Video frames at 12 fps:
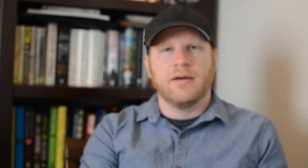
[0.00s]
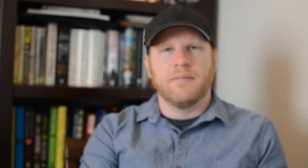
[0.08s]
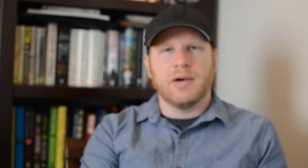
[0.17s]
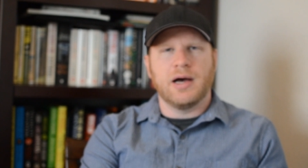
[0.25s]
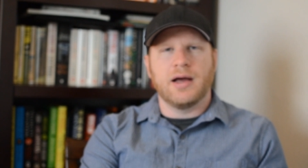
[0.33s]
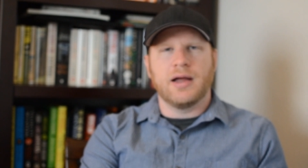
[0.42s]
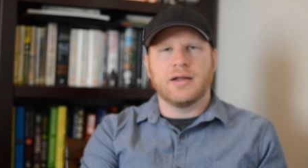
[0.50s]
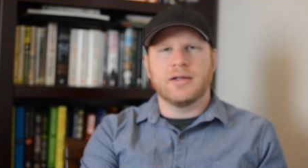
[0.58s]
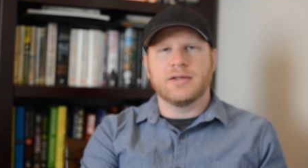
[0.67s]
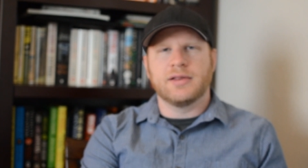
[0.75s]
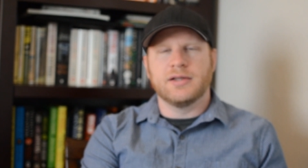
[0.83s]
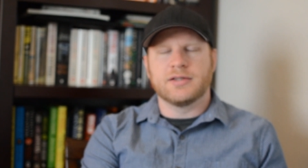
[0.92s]
by
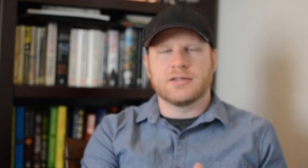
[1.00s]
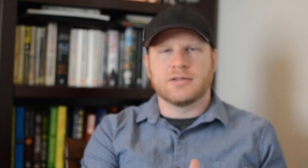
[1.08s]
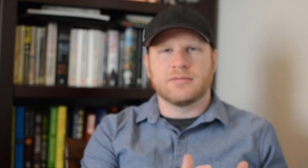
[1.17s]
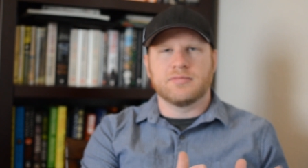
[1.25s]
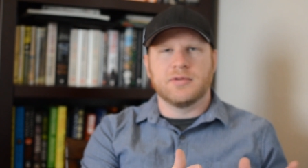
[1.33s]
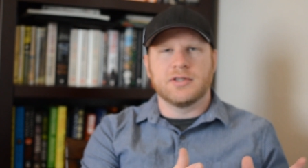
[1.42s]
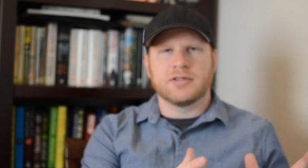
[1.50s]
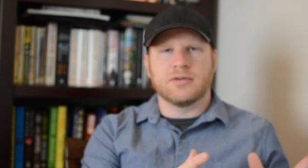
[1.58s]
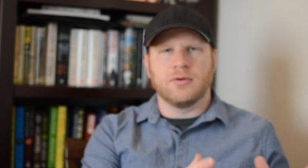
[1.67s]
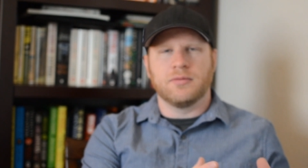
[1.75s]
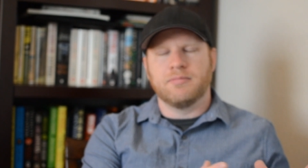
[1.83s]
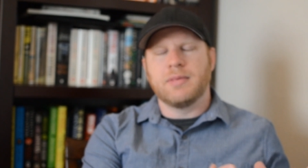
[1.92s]
this this
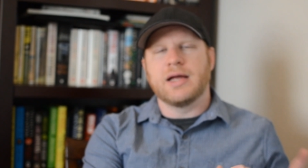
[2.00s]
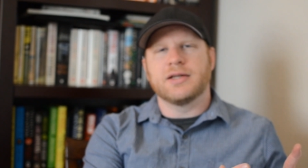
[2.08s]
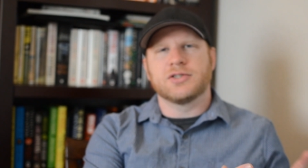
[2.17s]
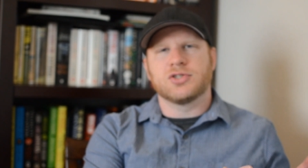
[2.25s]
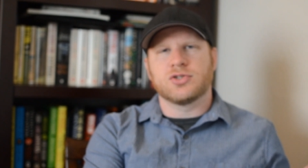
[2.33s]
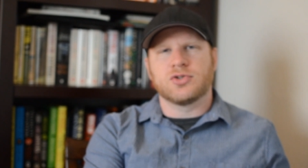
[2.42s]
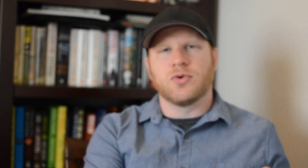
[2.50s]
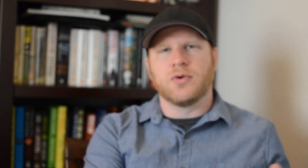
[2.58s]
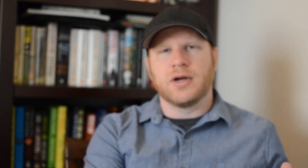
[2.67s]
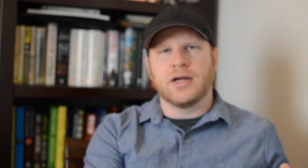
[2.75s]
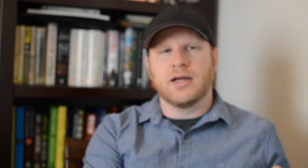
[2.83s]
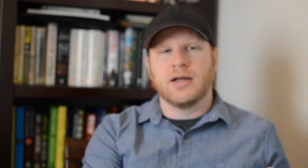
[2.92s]
old man's
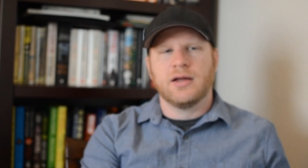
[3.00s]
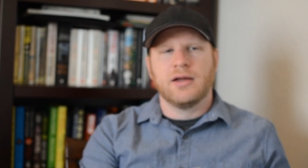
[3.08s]
story